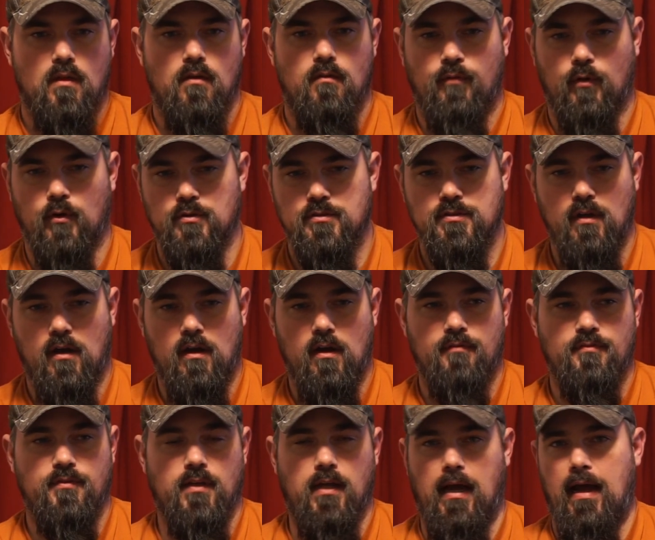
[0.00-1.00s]
First
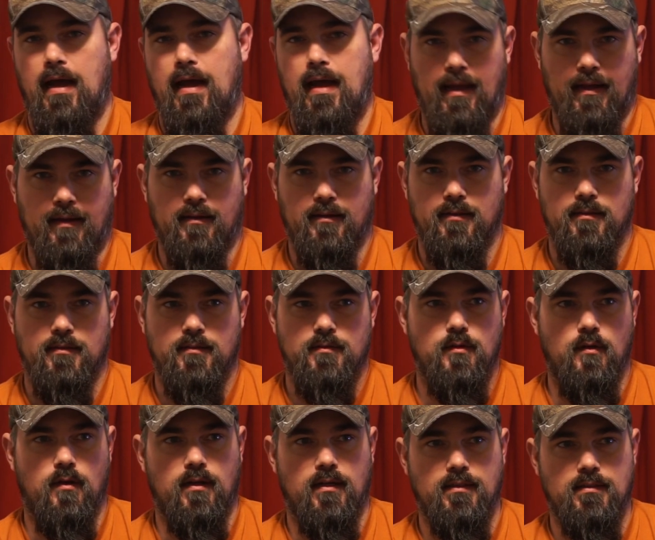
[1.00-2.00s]
off, the kayak.
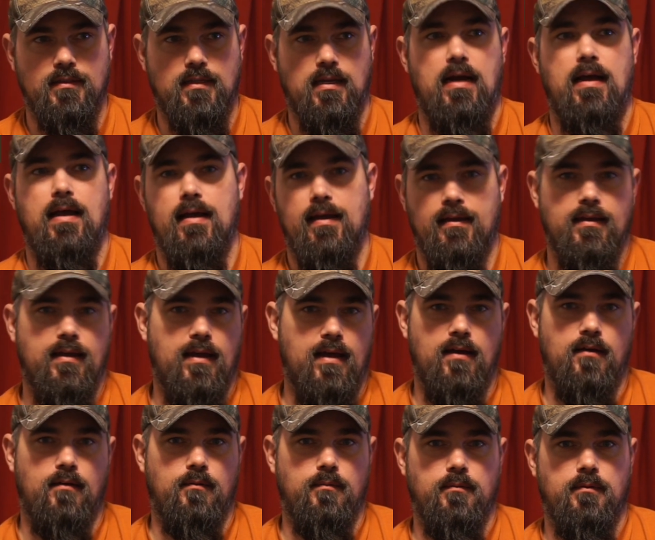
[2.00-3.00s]
So I got the kayak
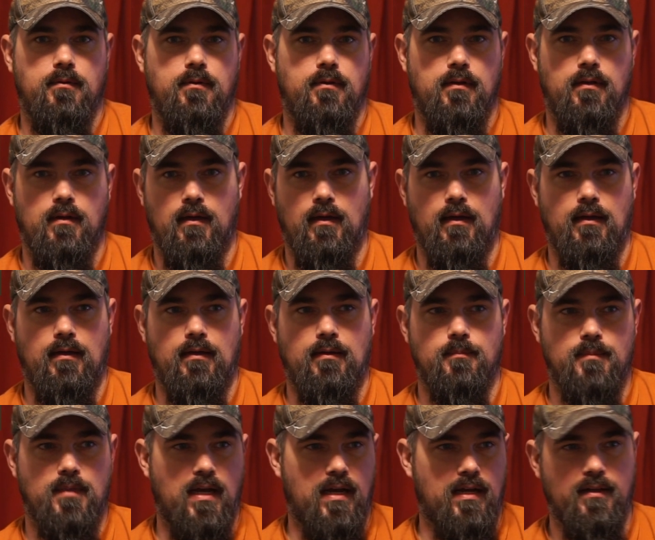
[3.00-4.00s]
out,
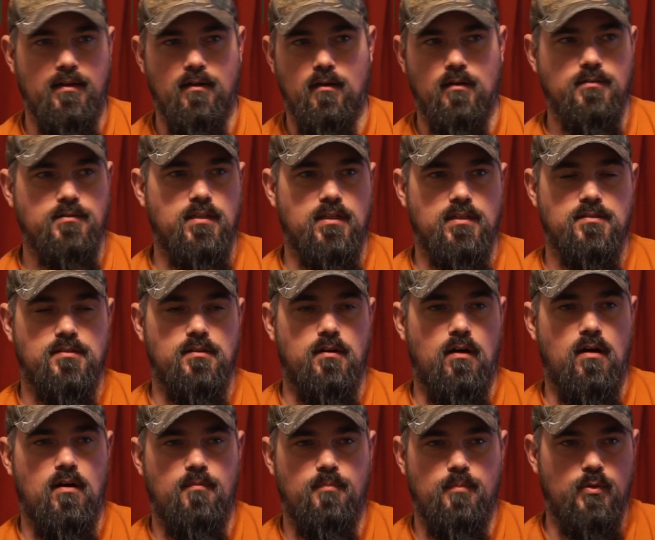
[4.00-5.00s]
got it all dusted
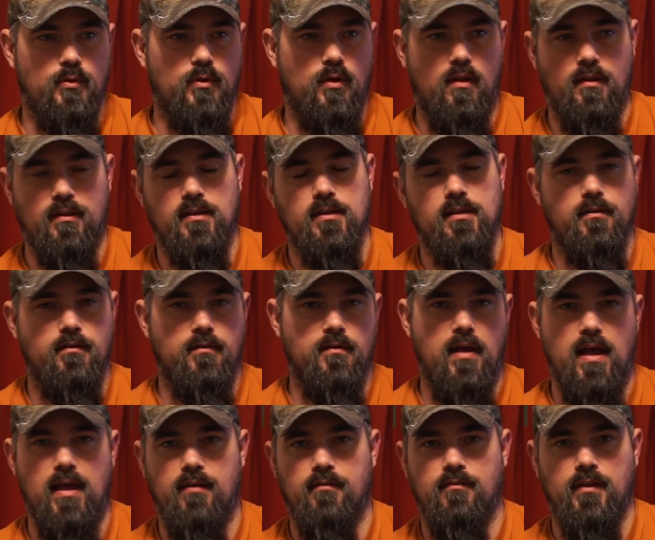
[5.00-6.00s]
off, pulled all the gear
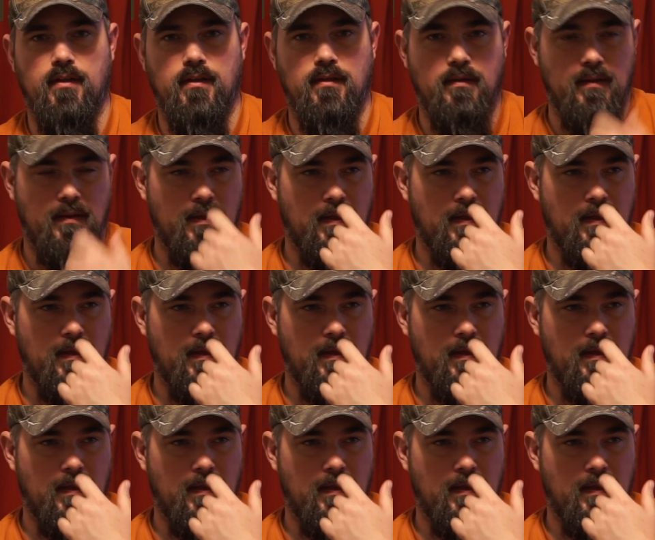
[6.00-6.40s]
out of it,